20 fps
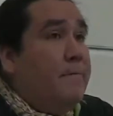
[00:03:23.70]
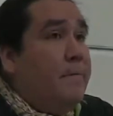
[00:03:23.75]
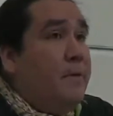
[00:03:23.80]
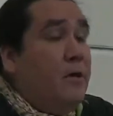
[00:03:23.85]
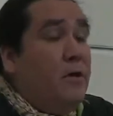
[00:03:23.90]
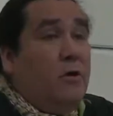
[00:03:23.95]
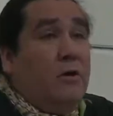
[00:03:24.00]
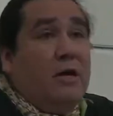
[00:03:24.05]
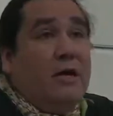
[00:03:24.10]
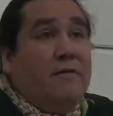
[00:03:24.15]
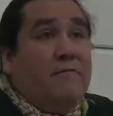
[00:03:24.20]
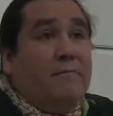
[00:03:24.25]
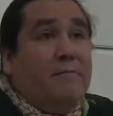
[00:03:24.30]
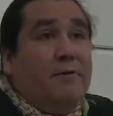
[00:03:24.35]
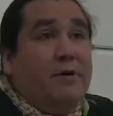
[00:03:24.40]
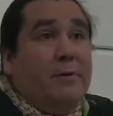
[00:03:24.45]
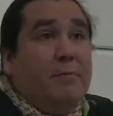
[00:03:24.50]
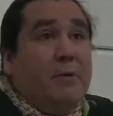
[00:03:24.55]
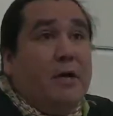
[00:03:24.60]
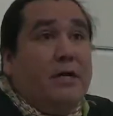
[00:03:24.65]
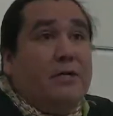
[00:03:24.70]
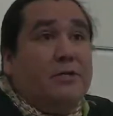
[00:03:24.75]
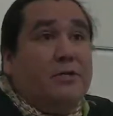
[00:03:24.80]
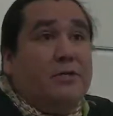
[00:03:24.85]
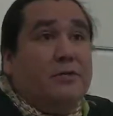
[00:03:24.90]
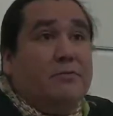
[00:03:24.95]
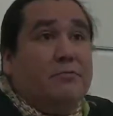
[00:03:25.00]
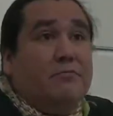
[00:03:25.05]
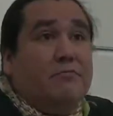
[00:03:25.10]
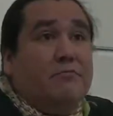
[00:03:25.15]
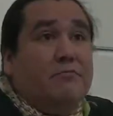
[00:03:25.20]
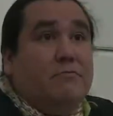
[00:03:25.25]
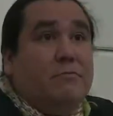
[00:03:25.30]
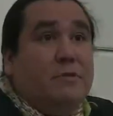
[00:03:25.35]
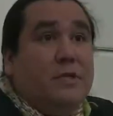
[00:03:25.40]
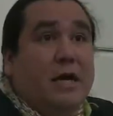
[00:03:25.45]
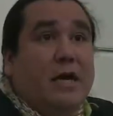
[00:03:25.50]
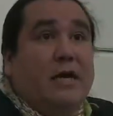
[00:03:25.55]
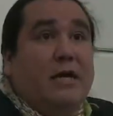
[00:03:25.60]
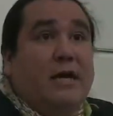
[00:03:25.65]
you know, have pretty much
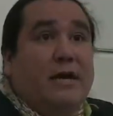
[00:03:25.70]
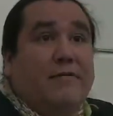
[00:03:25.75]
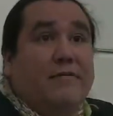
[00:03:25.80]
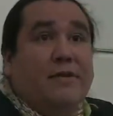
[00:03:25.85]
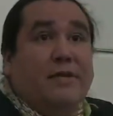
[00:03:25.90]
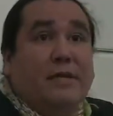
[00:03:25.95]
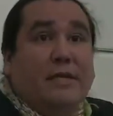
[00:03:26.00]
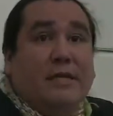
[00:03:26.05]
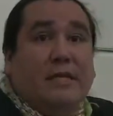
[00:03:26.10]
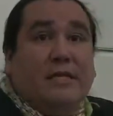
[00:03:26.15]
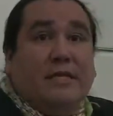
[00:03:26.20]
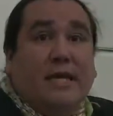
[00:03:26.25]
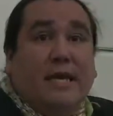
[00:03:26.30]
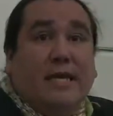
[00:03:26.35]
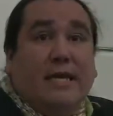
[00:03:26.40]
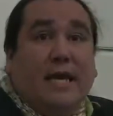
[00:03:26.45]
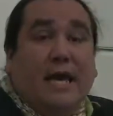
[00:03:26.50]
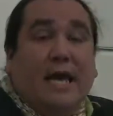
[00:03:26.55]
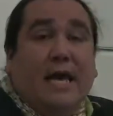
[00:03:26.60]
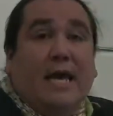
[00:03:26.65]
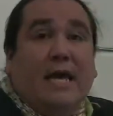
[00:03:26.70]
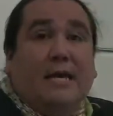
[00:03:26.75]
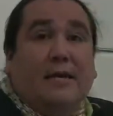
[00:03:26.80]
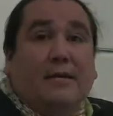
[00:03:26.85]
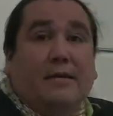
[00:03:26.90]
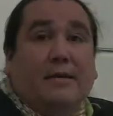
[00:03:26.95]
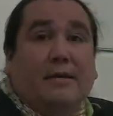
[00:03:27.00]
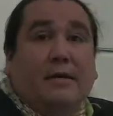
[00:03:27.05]
done everything that they can